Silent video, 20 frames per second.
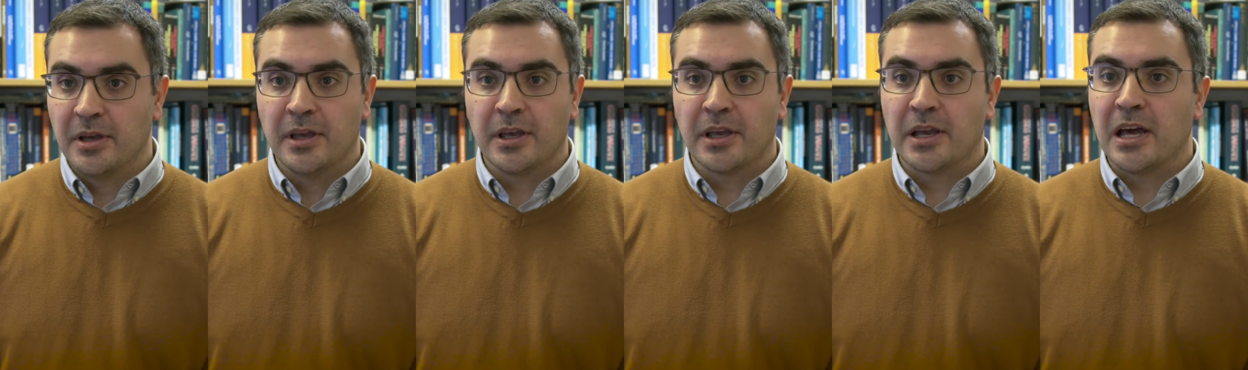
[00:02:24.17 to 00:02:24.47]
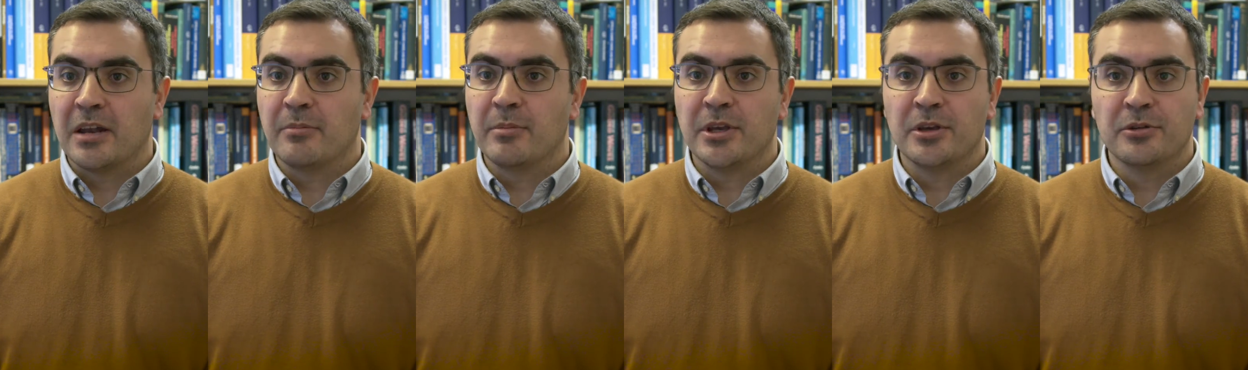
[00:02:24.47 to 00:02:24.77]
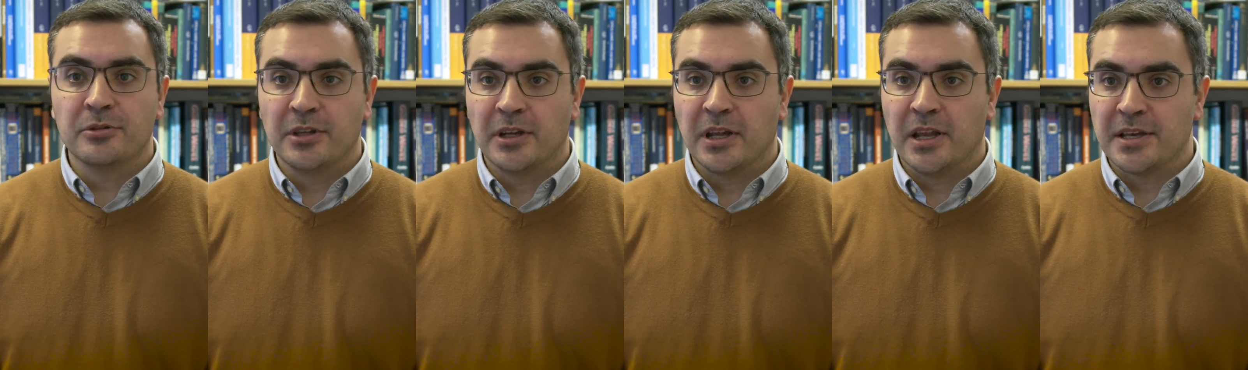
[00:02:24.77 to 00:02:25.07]
It can be
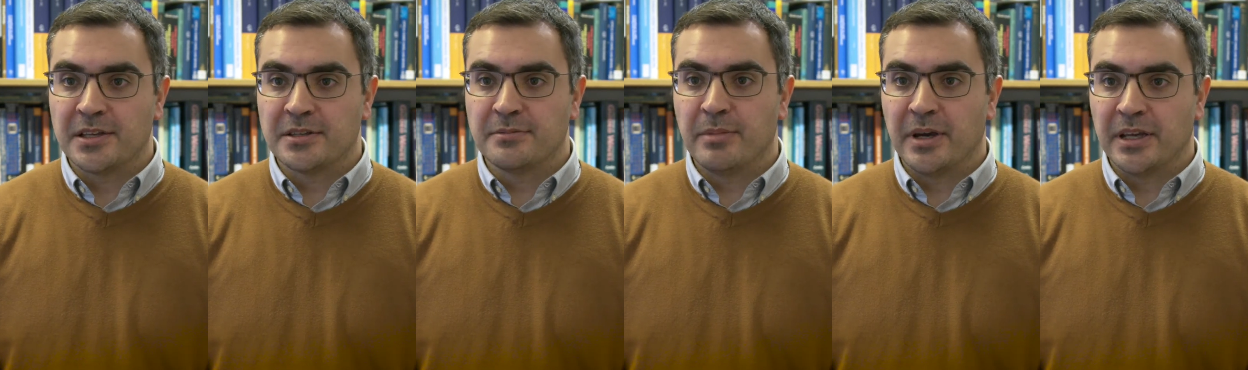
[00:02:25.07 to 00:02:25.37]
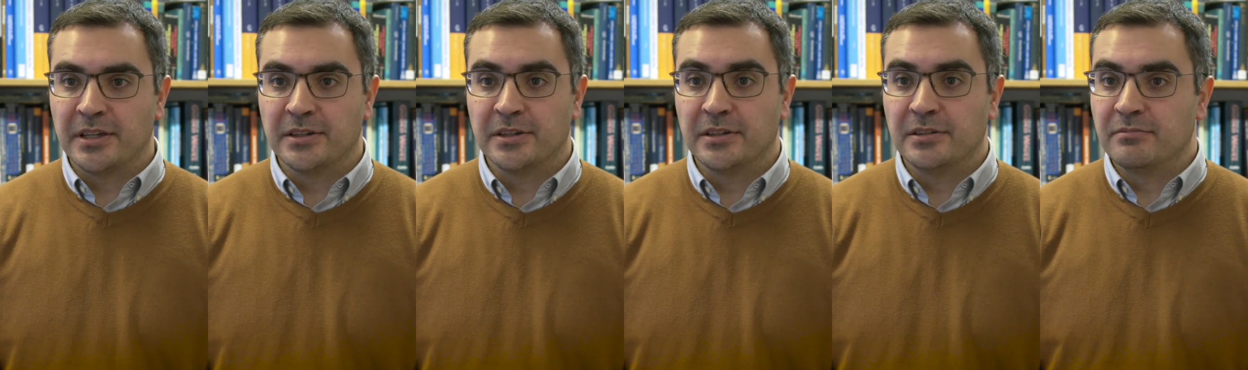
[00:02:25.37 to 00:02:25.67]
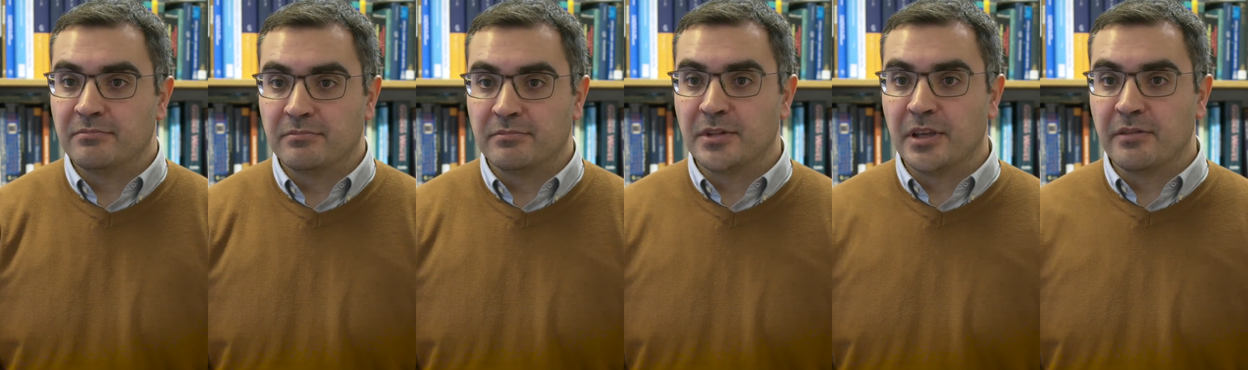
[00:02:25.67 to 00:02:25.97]
utilized by
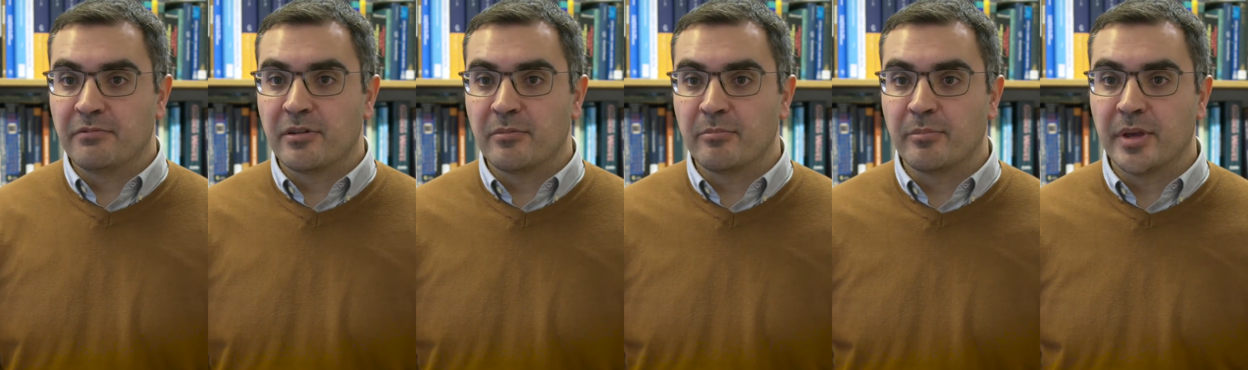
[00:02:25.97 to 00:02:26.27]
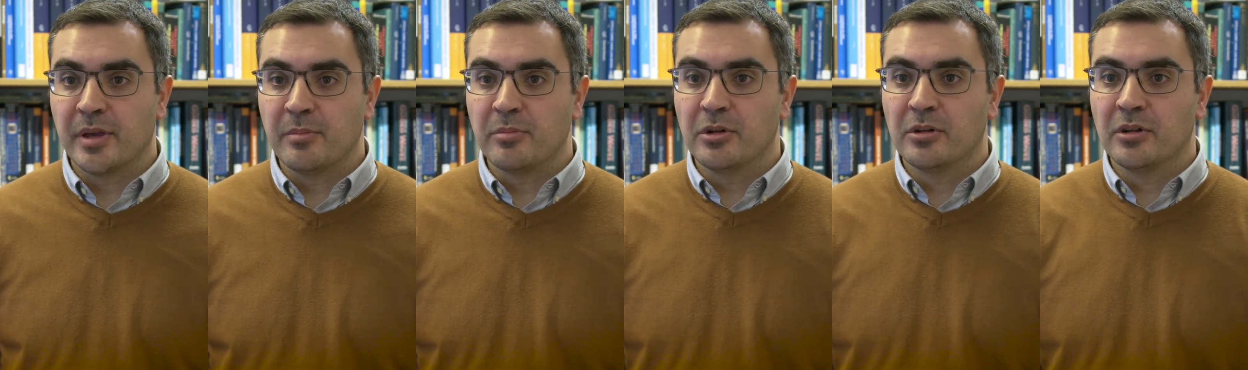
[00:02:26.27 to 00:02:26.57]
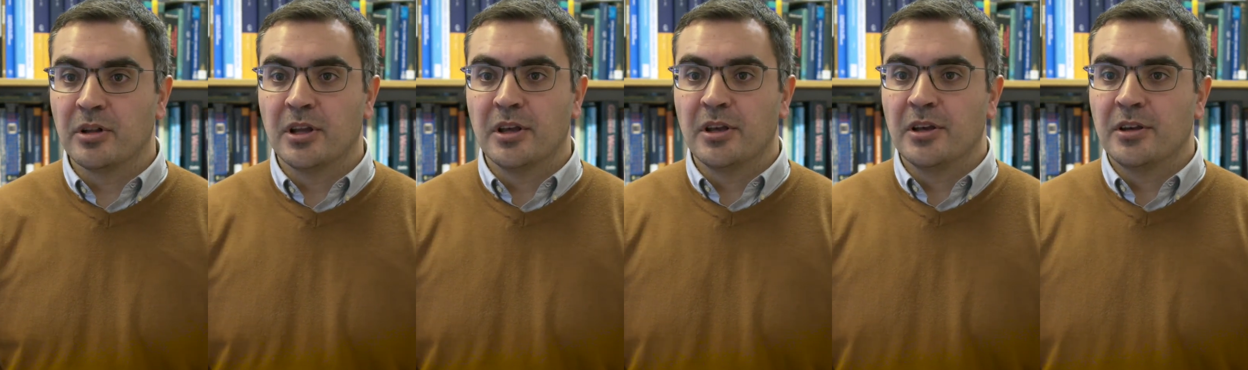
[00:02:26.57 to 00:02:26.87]
different people